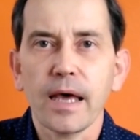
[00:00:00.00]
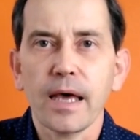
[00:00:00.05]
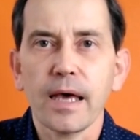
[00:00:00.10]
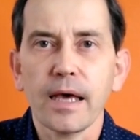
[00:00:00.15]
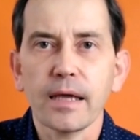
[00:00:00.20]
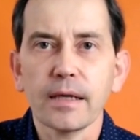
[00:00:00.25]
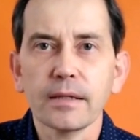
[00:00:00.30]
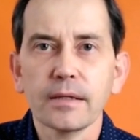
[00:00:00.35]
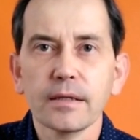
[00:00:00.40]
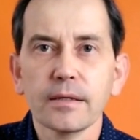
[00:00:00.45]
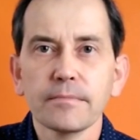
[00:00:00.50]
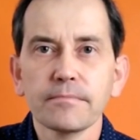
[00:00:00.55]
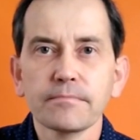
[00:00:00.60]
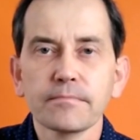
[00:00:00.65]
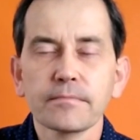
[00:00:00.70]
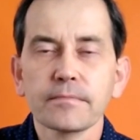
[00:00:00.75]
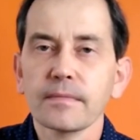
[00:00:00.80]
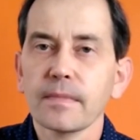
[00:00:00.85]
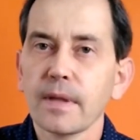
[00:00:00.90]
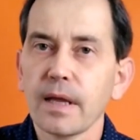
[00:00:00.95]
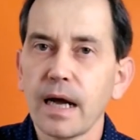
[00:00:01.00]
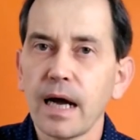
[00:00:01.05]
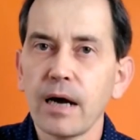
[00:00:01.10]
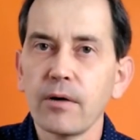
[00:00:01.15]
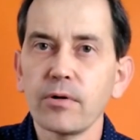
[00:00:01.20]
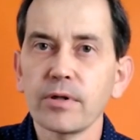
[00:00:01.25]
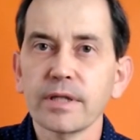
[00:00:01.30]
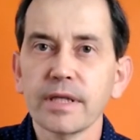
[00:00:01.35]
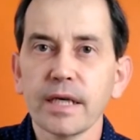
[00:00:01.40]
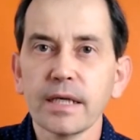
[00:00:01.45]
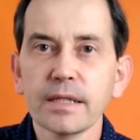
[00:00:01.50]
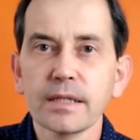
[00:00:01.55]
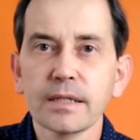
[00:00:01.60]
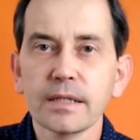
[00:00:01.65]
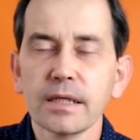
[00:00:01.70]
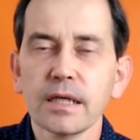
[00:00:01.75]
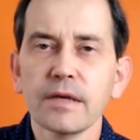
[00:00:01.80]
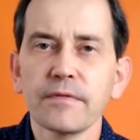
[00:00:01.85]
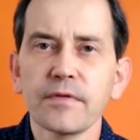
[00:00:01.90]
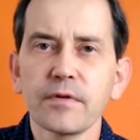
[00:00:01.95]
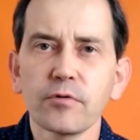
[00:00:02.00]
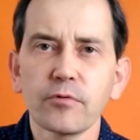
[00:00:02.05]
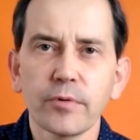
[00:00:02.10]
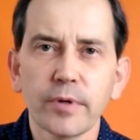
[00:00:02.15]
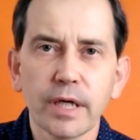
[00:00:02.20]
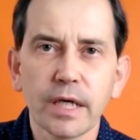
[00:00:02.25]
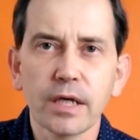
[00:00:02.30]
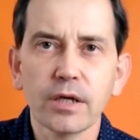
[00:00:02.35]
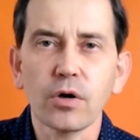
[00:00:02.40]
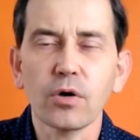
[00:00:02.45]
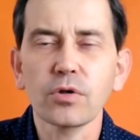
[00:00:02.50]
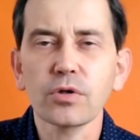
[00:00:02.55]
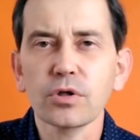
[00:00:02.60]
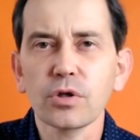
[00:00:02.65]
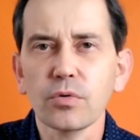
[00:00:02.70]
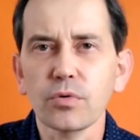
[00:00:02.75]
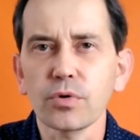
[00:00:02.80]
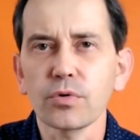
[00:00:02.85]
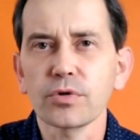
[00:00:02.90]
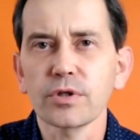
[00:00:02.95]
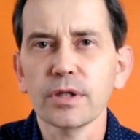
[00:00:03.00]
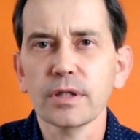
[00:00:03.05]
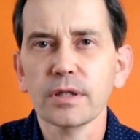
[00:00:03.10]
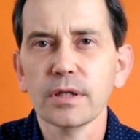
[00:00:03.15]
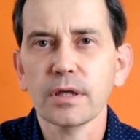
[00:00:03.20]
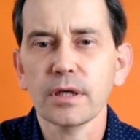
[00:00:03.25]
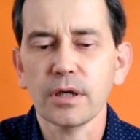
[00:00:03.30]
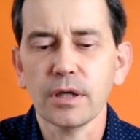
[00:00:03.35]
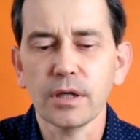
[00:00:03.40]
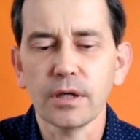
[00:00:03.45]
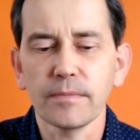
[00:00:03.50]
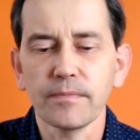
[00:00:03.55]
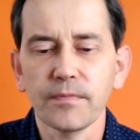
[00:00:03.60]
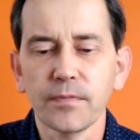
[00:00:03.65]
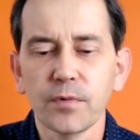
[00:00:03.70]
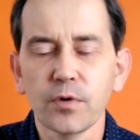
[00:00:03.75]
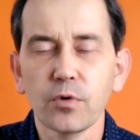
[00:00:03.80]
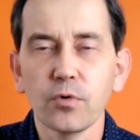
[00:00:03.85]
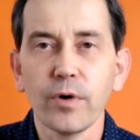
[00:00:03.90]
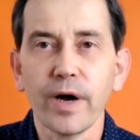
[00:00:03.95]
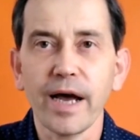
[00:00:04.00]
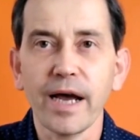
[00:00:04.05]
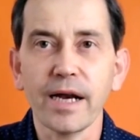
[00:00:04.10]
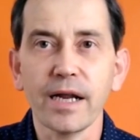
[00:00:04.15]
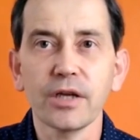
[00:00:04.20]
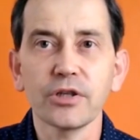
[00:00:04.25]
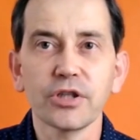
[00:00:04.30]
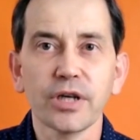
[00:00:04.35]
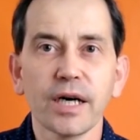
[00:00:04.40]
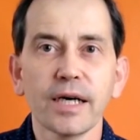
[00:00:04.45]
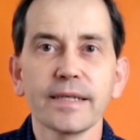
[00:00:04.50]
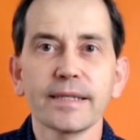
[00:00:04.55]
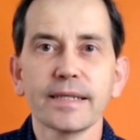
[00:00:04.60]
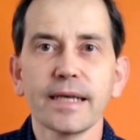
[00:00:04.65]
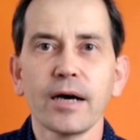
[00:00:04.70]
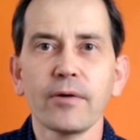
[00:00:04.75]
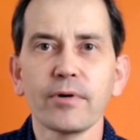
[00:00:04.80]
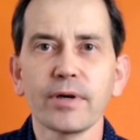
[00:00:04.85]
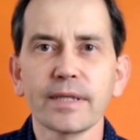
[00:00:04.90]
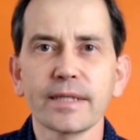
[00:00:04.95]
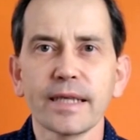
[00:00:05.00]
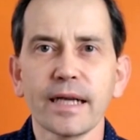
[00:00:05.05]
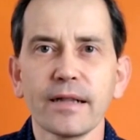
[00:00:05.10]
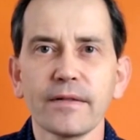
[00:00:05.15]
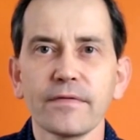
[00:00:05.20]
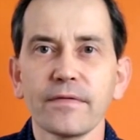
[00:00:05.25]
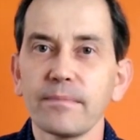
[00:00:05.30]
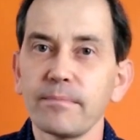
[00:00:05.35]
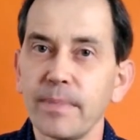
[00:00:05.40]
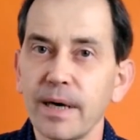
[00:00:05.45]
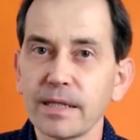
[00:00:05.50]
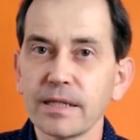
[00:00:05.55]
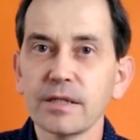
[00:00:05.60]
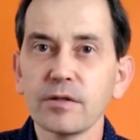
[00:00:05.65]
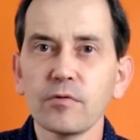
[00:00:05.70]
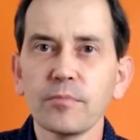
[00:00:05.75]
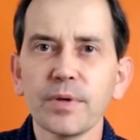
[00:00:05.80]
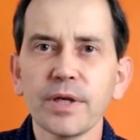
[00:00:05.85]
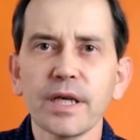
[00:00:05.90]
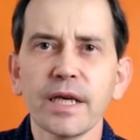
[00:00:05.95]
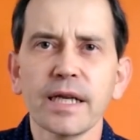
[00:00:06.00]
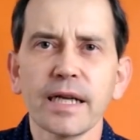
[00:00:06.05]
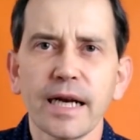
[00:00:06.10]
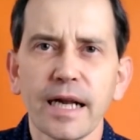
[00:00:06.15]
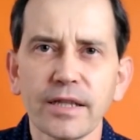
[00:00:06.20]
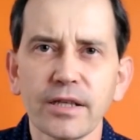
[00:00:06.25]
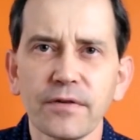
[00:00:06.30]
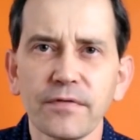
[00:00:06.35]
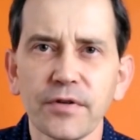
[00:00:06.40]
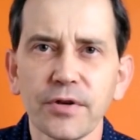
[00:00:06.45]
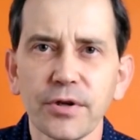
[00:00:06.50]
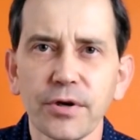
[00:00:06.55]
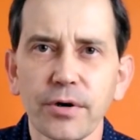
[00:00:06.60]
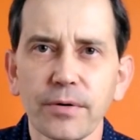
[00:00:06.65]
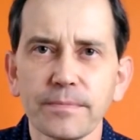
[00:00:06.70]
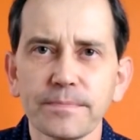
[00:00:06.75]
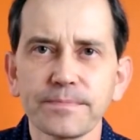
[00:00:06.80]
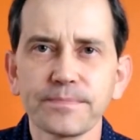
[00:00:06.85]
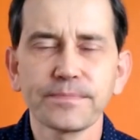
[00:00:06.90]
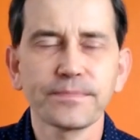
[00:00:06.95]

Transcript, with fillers: And um, I will test if we, we can also use it um, to energize ourselves, but it will be in another video.